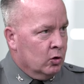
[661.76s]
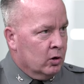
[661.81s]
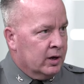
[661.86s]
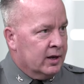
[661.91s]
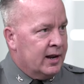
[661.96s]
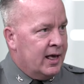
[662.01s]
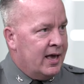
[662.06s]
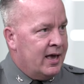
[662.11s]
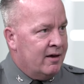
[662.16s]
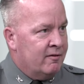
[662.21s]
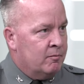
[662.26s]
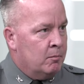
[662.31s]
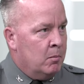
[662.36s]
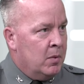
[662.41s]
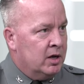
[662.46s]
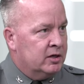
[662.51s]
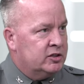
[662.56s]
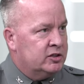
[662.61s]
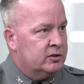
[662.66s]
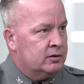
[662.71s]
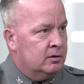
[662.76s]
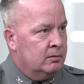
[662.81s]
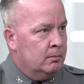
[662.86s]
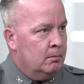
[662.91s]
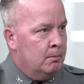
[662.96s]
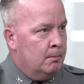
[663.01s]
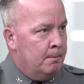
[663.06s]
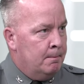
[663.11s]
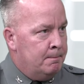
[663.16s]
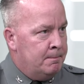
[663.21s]
going to have much
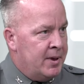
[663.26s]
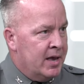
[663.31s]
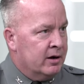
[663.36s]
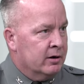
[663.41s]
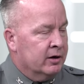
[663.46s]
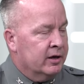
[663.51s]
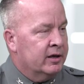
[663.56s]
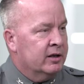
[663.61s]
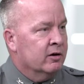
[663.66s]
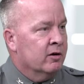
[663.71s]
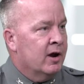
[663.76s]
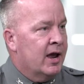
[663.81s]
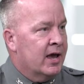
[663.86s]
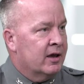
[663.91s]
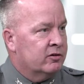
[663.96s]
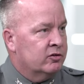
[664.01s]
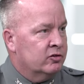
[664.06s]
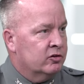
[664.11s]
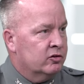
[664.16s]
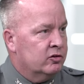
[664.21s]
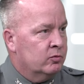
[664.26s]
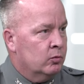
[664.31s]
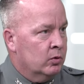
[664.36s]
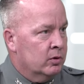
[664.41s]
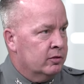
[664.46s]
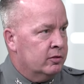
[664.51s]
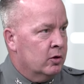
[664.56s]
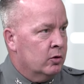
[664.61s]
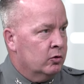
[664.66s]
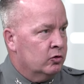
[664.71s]
better interactions
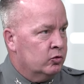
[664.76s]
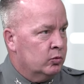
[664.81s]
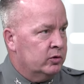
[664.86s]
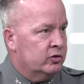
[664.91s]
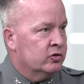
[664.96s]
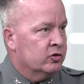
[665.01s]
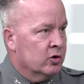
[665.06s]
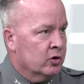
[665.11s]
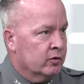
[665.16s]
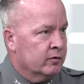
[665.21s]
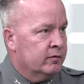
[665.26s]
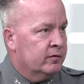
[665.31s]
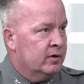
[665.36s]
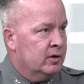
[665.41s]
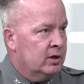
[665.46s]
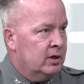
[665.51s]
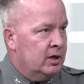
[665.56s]
with those we serve